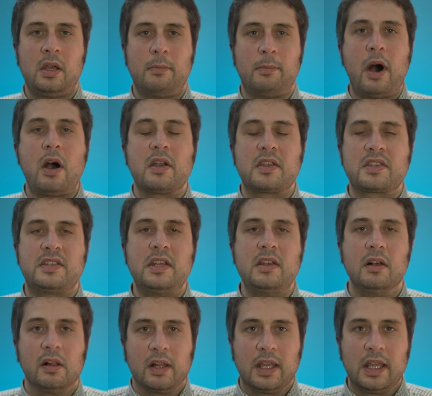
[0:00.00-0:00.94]
Mark
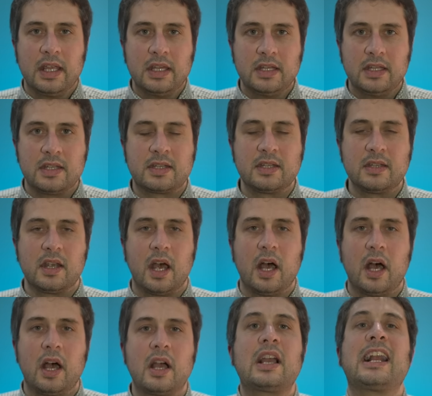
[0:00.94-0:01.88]
Steele is
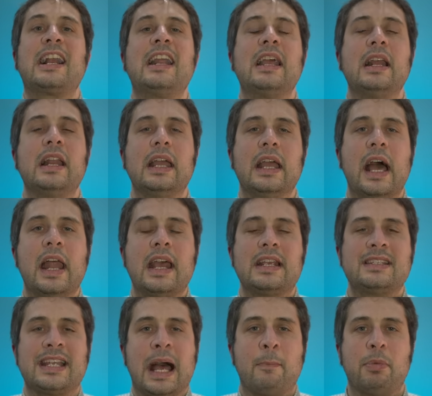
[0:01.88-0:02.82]
clearly an
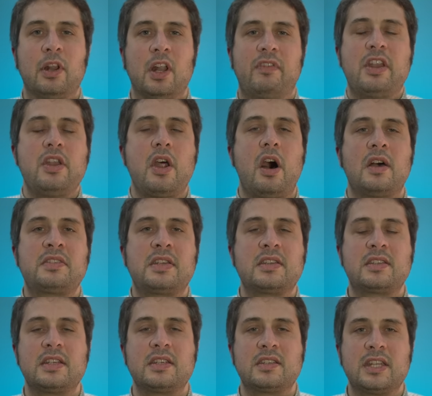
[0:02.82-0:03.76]
example of a
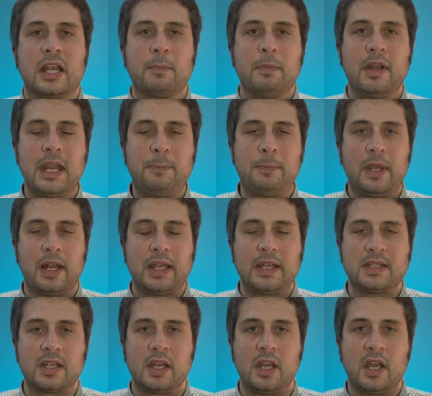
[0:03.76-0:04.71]
narcissistic
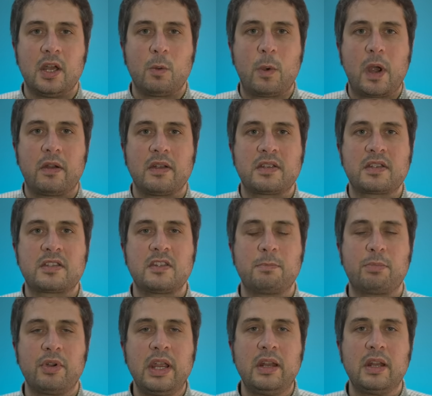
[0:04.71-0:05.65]
manipulator, whereas
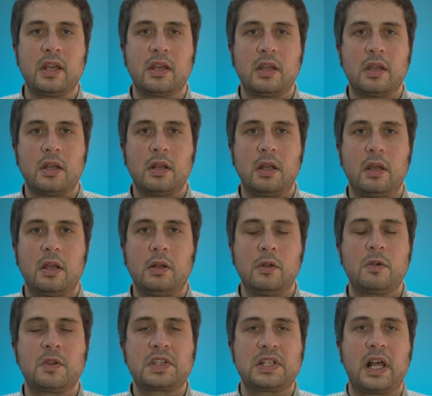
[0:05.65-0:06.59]
Sabrina
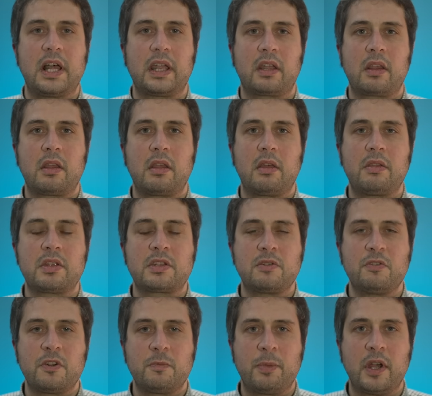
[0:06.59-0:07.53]
looks like the
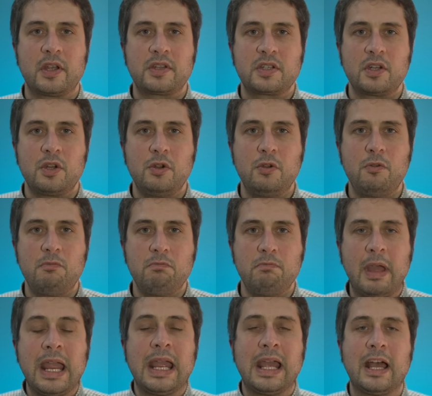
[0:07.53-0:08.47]
sort of person who
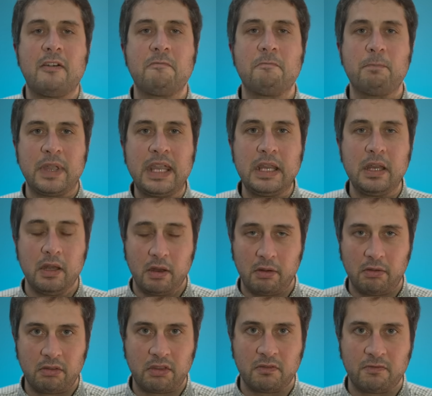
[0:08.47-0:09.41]
may have been
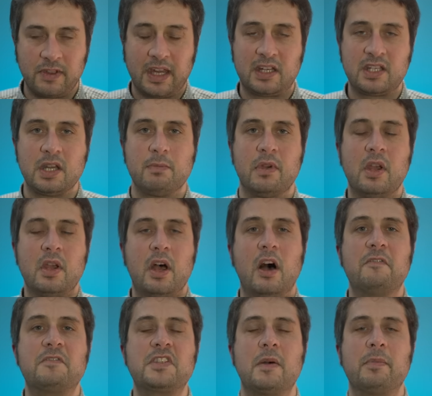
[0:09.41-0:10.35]
the victim
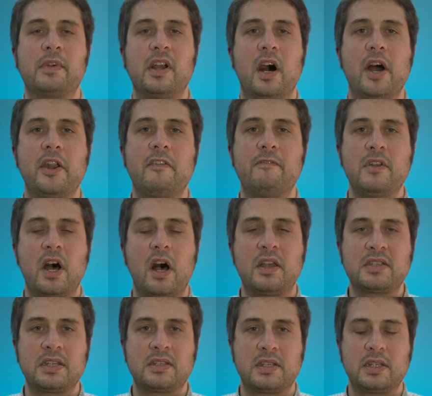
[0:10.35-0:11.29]
of some kind of
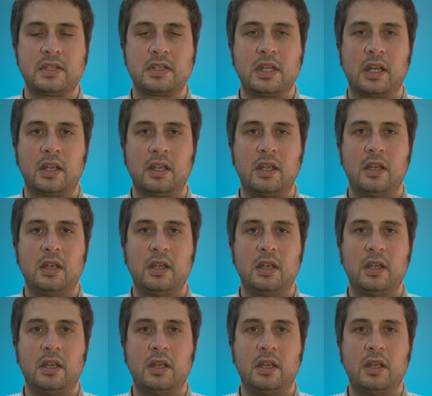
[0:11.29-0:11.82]
narcissistic